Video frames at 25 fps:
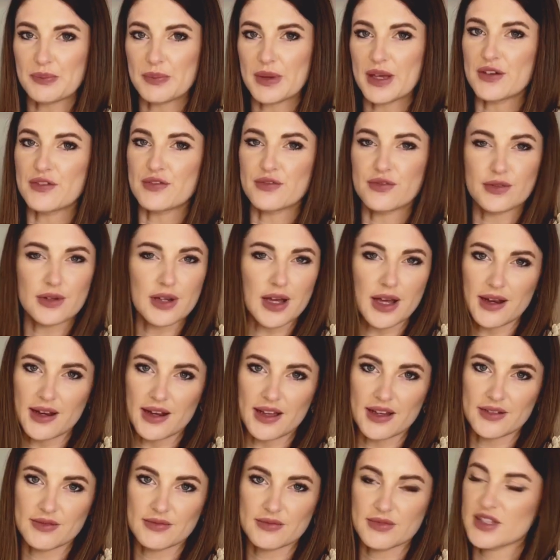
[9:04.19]
bit of
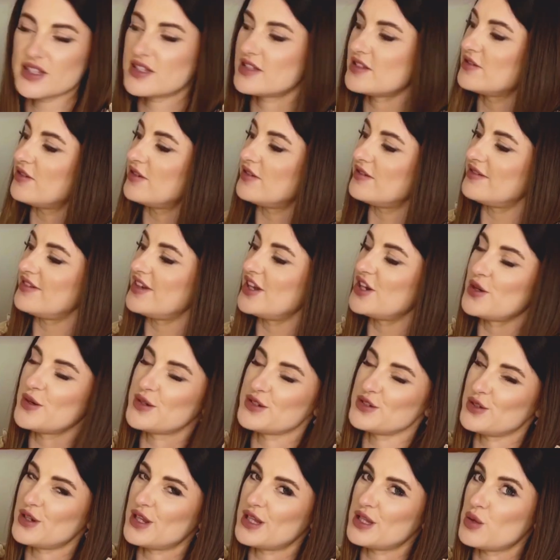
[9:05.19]
colour it's not i know
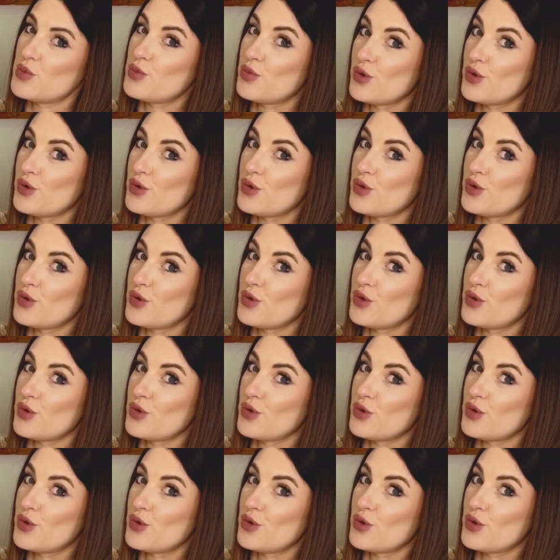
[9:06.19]
it's not like the